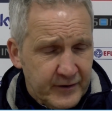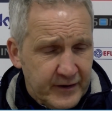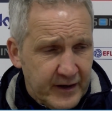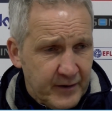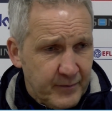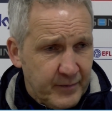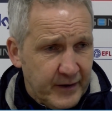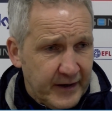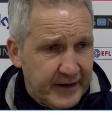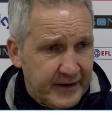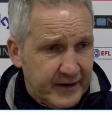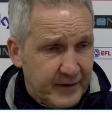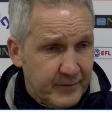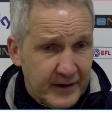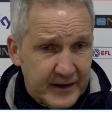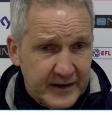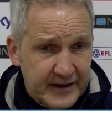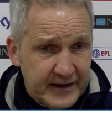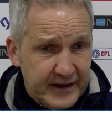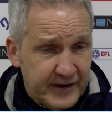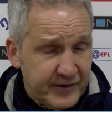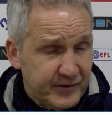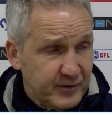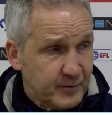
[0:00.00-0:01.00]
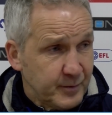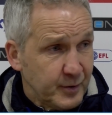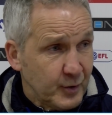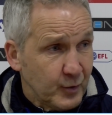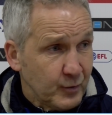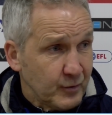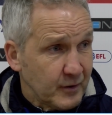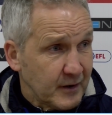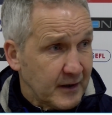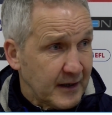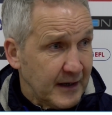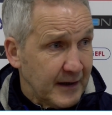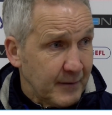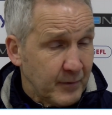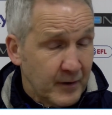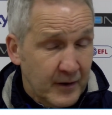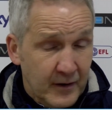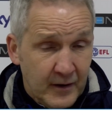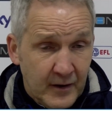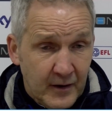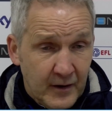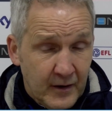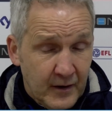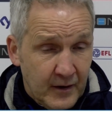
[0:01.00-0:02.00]
They pay their money. They support the club.
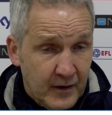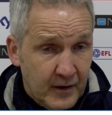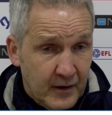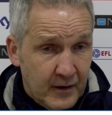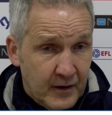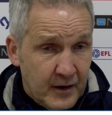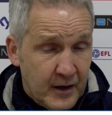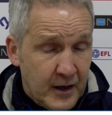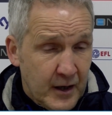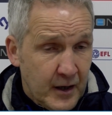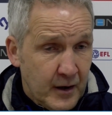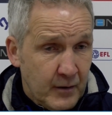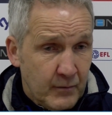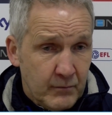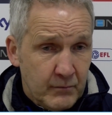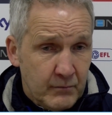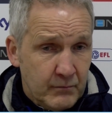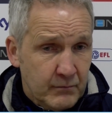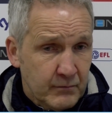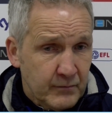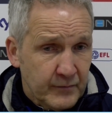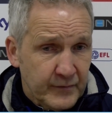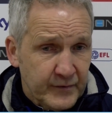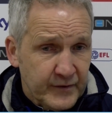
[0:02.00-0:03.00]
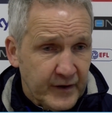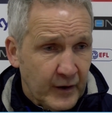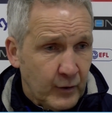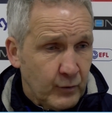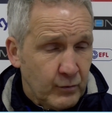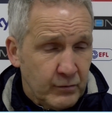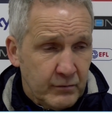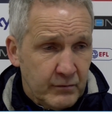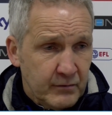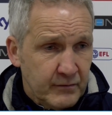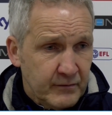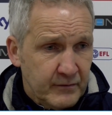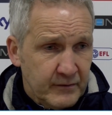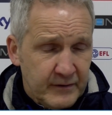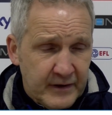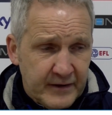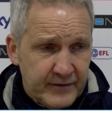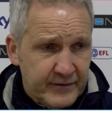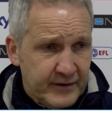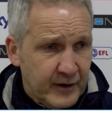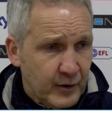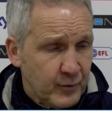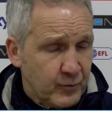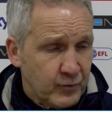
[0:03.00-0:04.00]
So
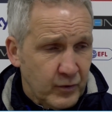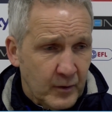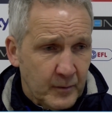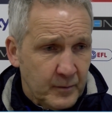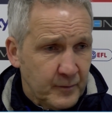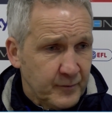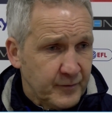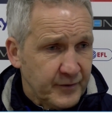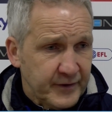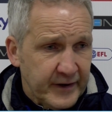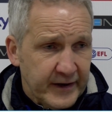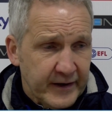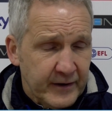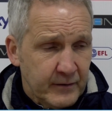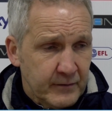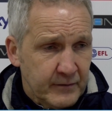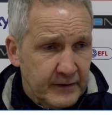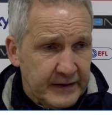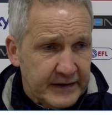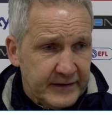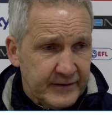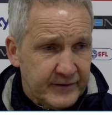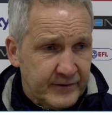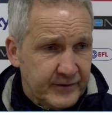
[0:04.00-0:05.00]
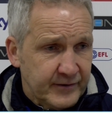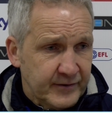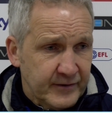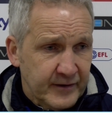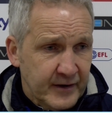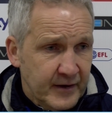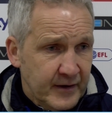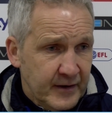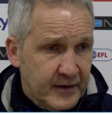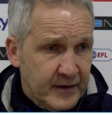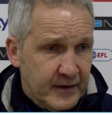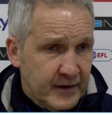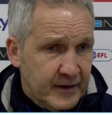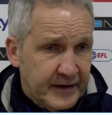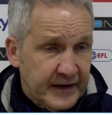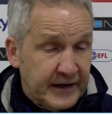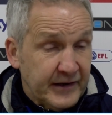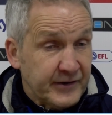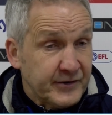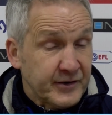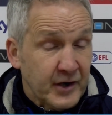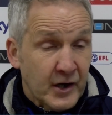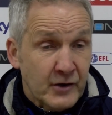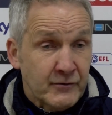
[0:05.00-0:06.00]
there's no problems there.
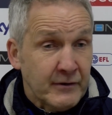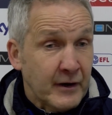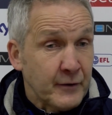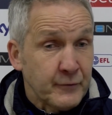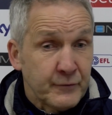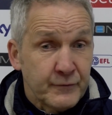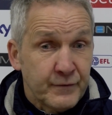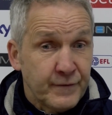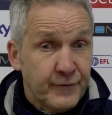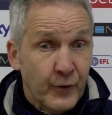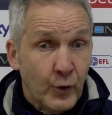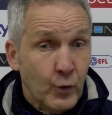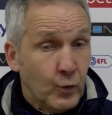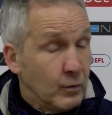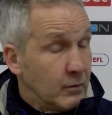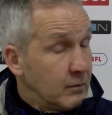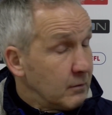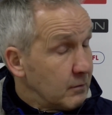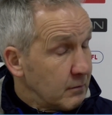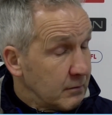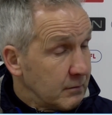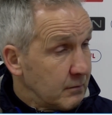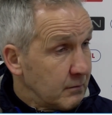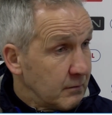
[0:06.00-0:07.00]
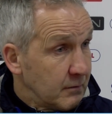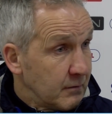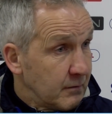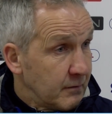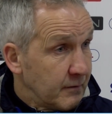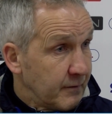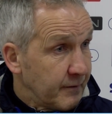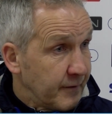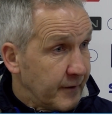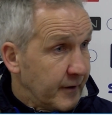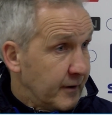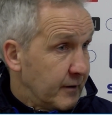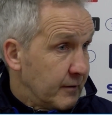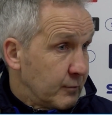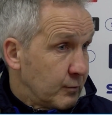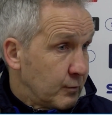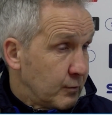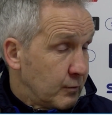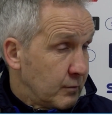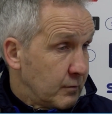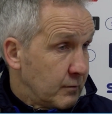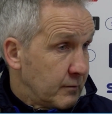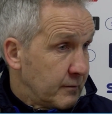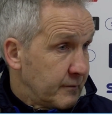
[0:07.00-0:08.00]
It's our own fault that
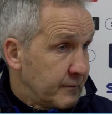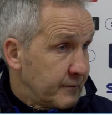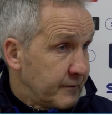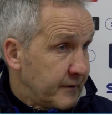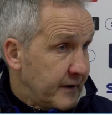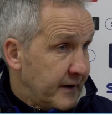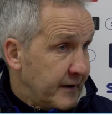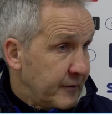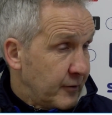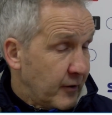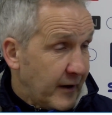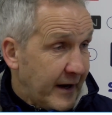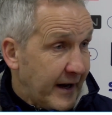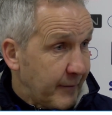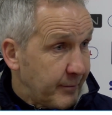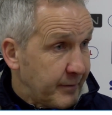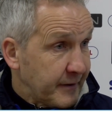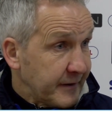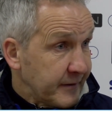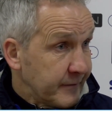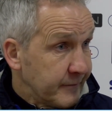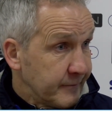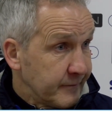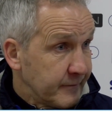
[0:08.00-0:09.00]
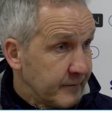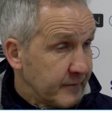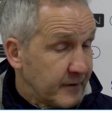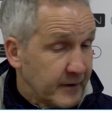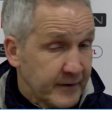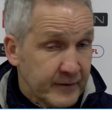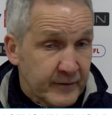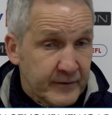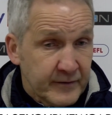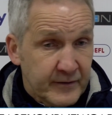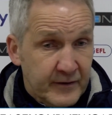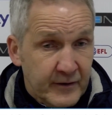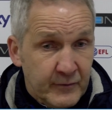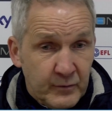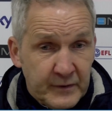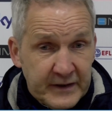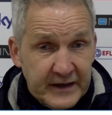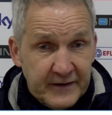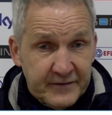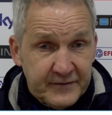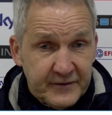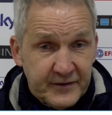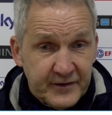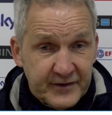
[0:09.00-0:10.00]
they're not happy. And we
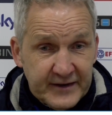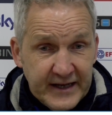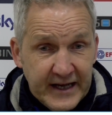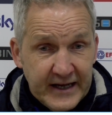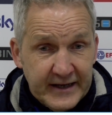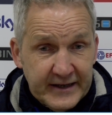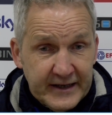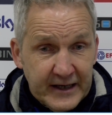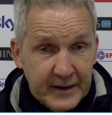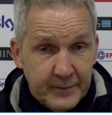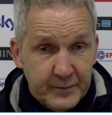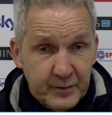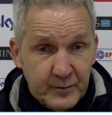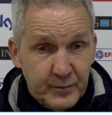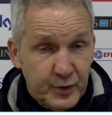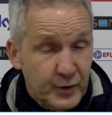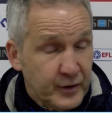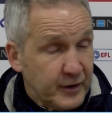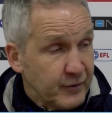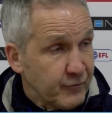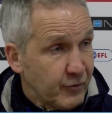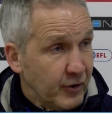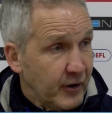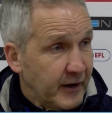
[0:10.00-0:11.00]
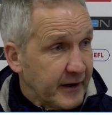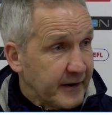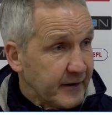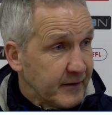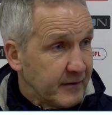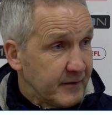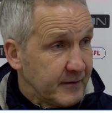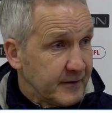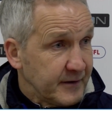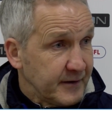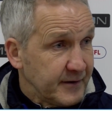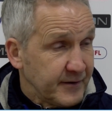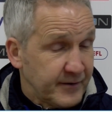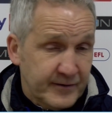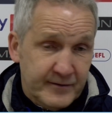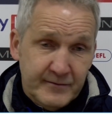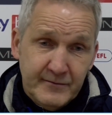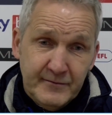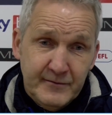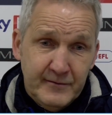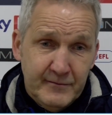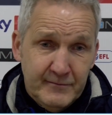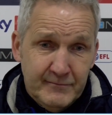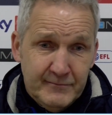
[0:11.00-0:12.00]
have to stand up and put it right.
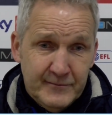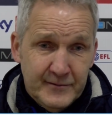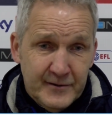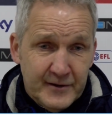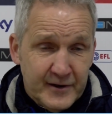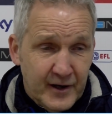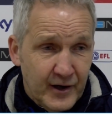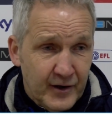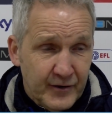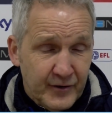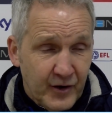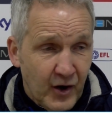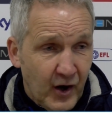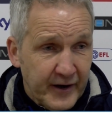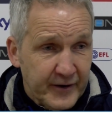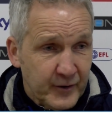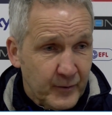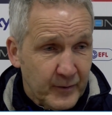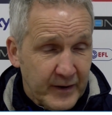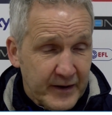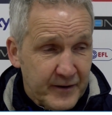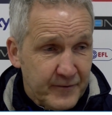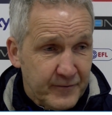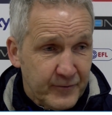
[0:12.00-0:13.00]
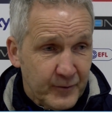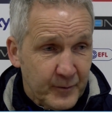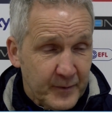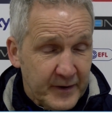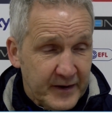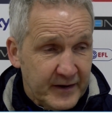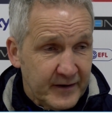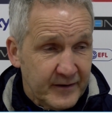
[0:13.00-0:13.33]
You can't hide away from it.